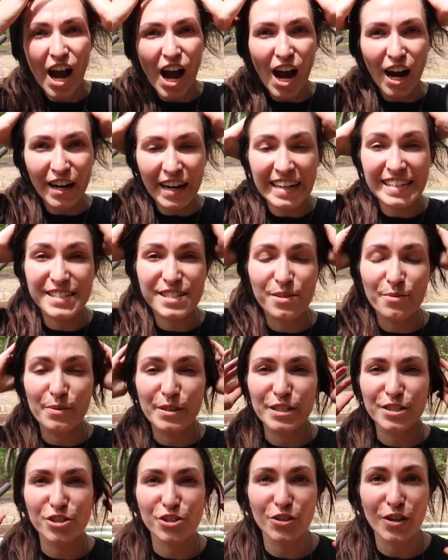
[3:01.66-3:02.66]
All right, so
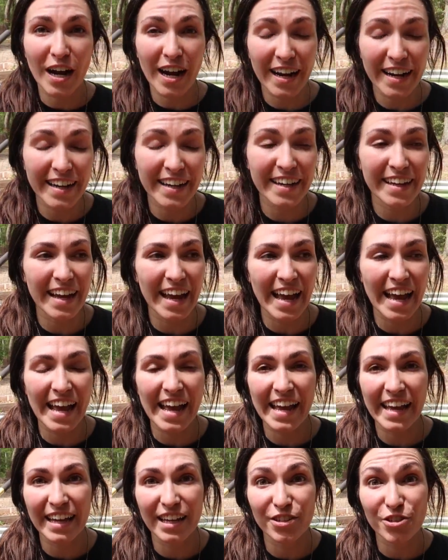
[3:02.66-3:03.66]
we're trying
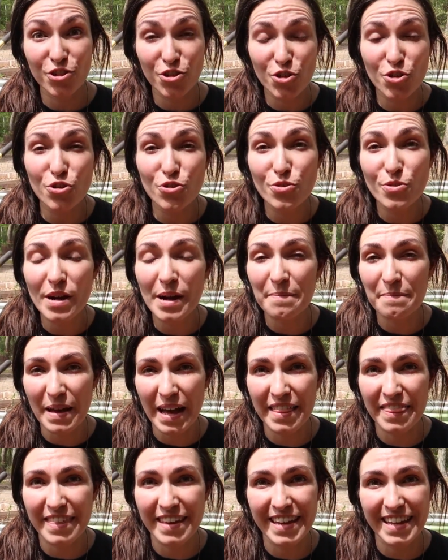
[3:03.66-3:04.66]
a new
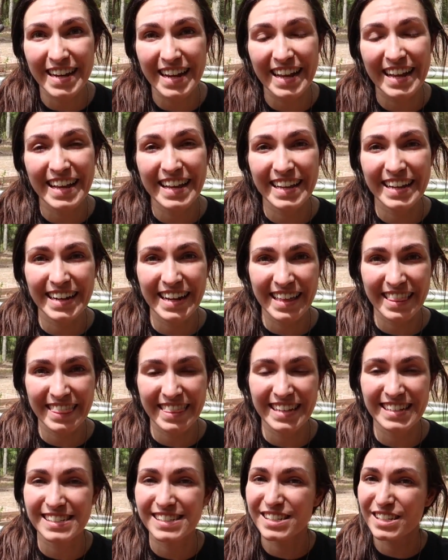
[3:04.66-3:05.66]
method in
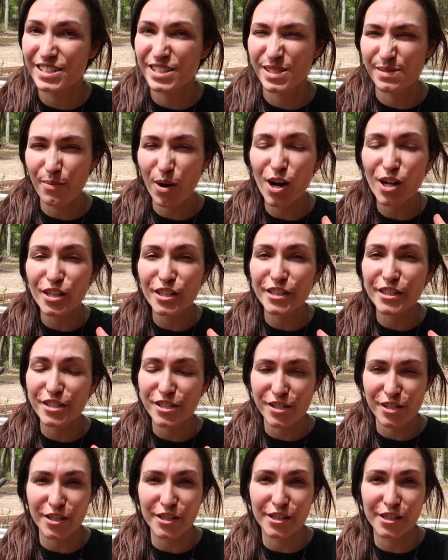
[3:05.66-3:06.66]
this smaller
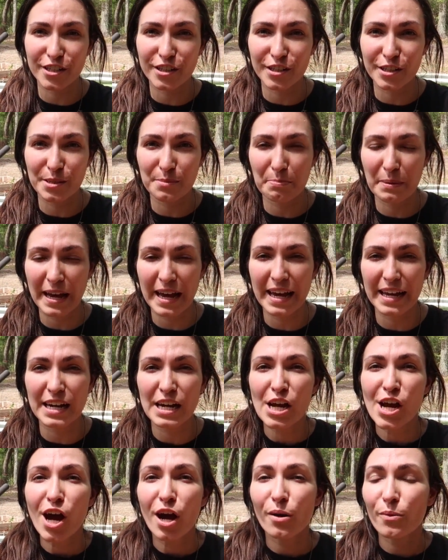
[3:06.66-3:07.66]
circular bed.
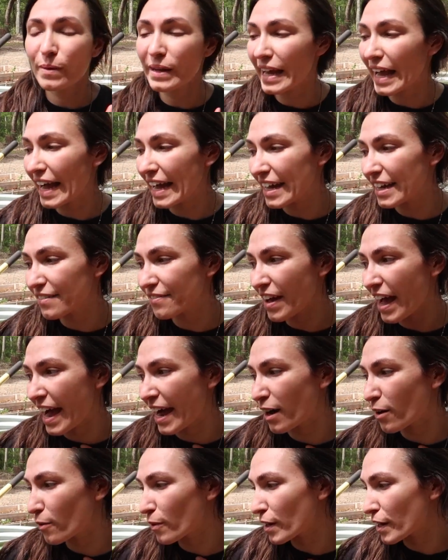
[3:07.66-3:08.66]
We have
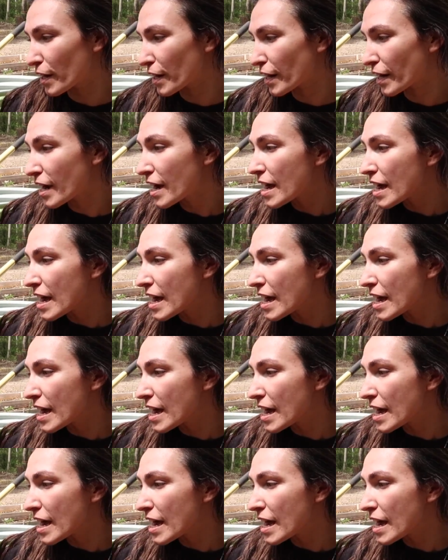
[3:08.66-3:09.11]
our